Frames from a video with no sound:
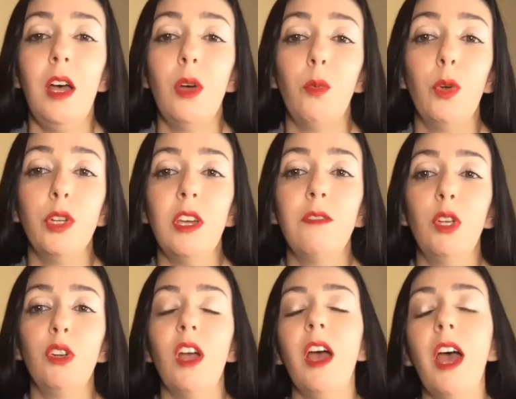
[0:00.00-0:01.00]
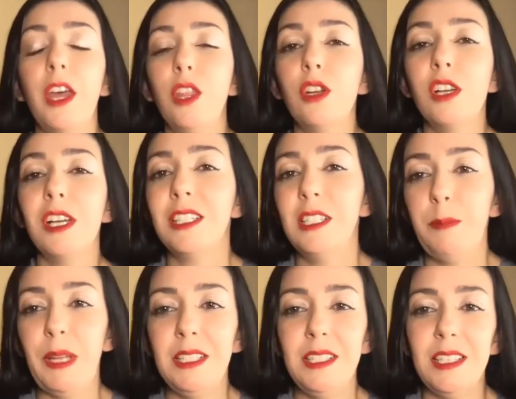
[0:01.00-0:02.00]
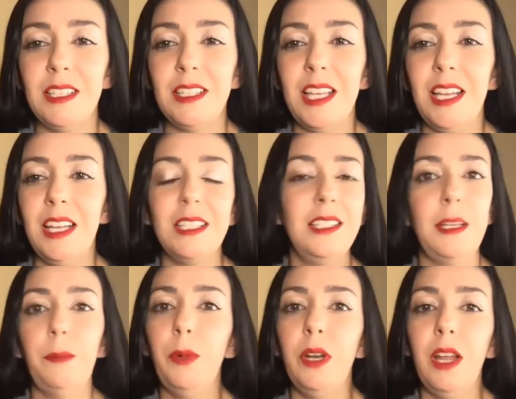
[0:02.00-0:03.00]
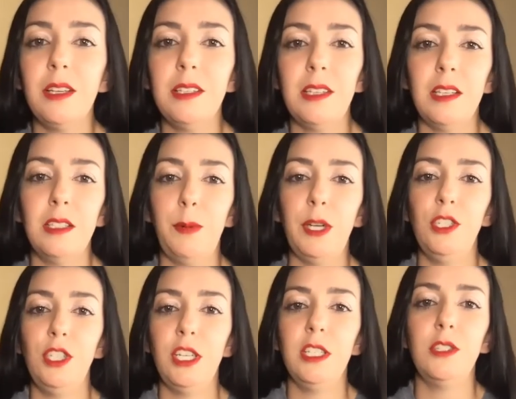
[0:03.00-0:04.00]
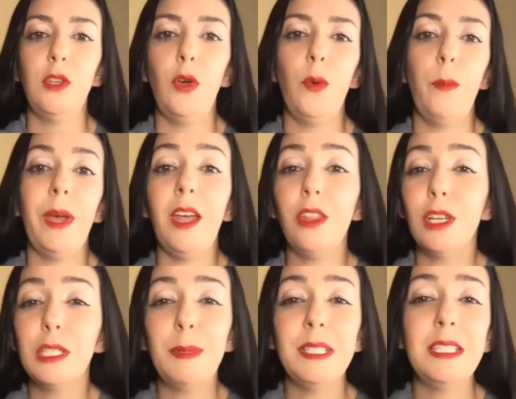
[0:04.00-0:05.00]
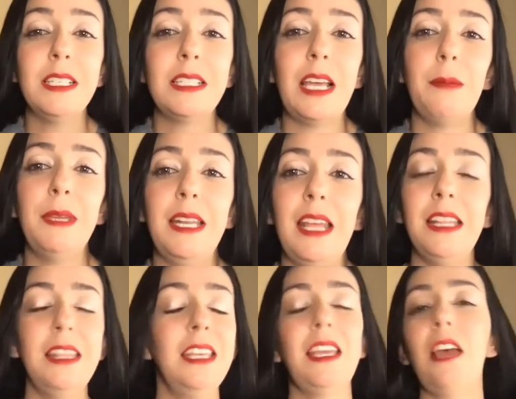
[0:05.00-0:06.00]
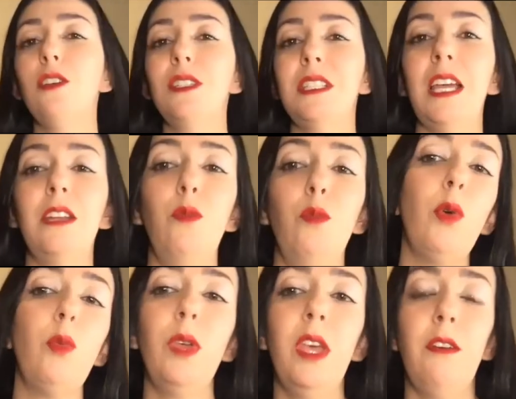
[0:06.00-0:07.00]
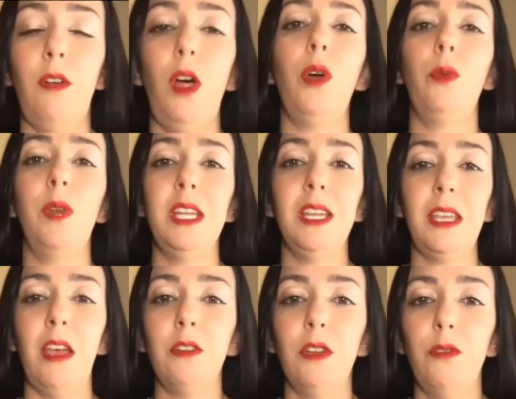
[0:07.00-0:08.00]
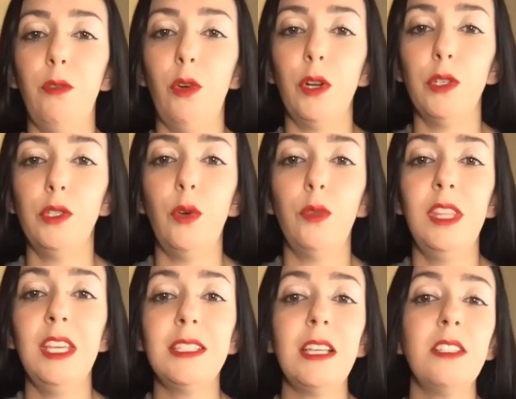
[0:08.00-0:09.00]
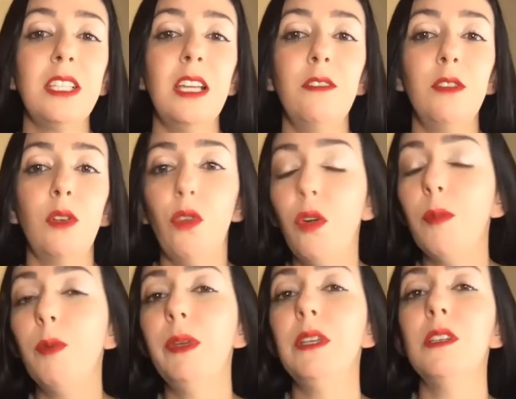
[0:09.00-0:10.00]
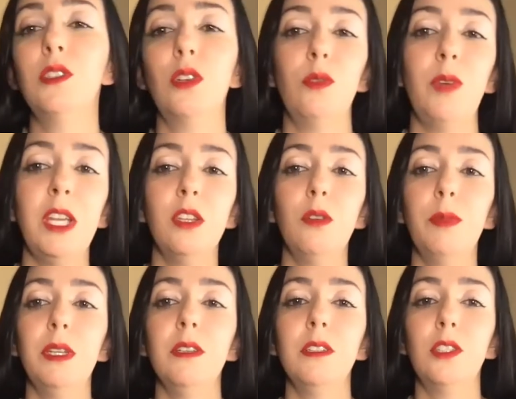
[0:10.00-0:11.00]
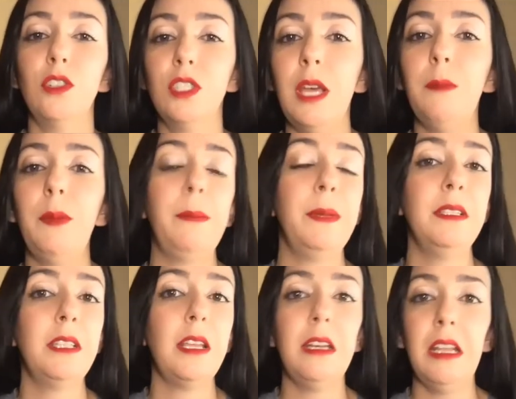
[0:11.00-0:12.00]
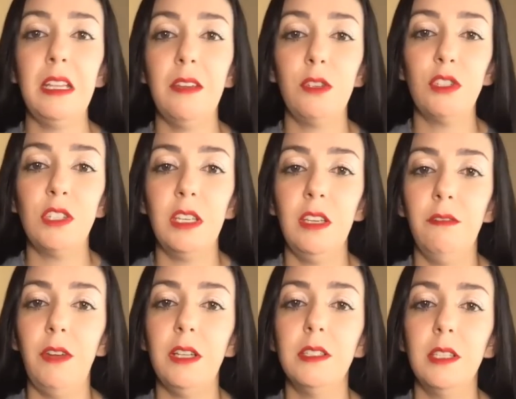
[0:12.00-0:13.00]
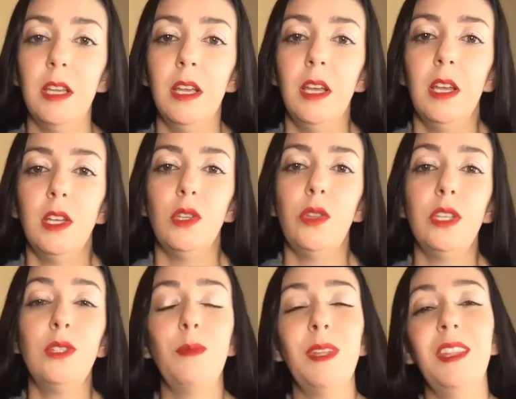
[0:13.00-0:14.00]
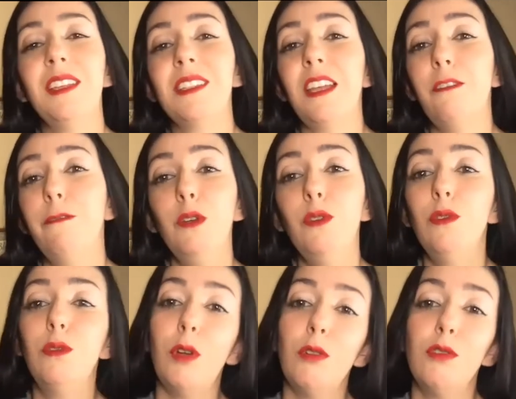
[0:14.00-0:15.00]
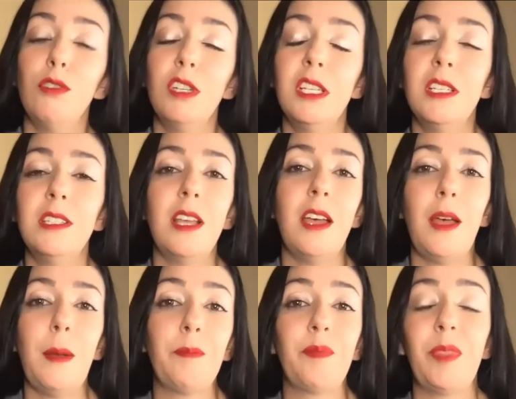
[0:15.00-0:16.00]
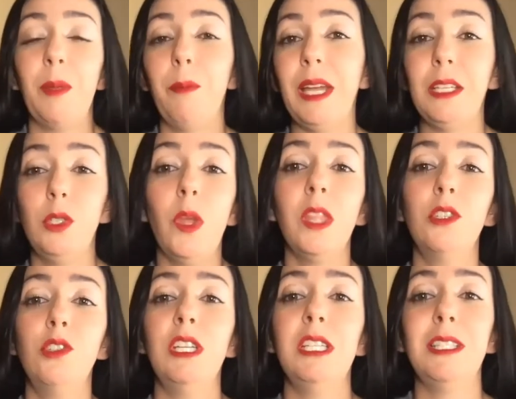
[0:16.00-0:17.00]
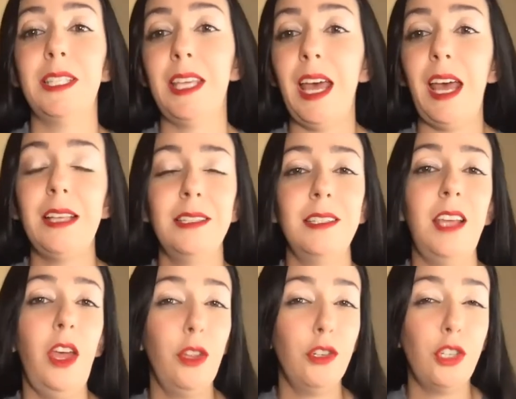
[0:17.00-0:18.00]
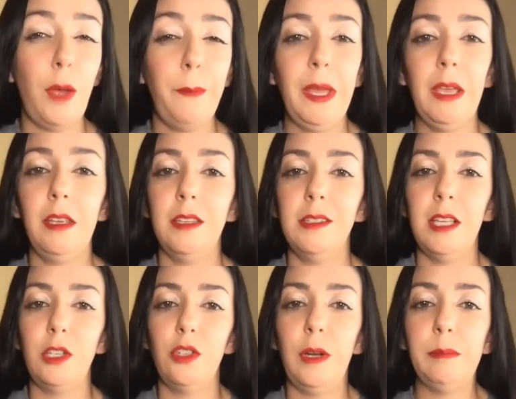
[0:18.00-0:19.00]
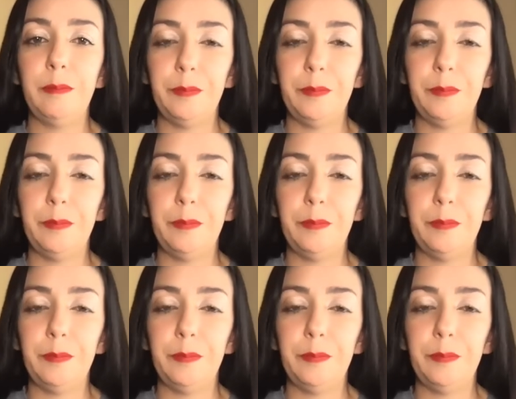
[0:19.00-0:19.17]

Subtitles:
worth of your other expenses in a separate Excel spreadsheet. So by other expenses, I mean anything outside of we have already accounted for. So things outside of your normal bills, your regular bills, your debt payments, and any of your sinking funds. So this will be things like food, groceries, buying toiletries, gas, other shopping, etc.